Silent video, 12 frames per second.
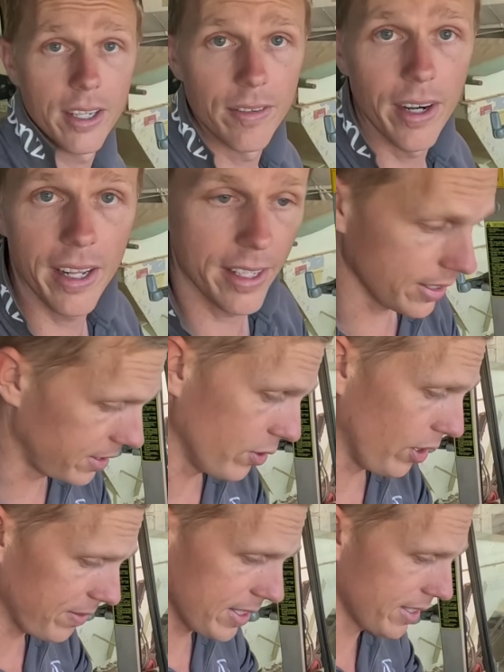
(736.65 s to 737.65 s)
ready to
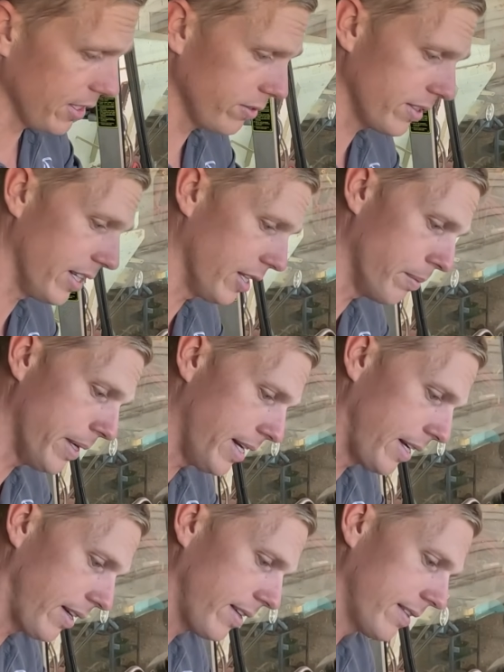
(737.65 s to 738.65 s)
drive itself down the paddock.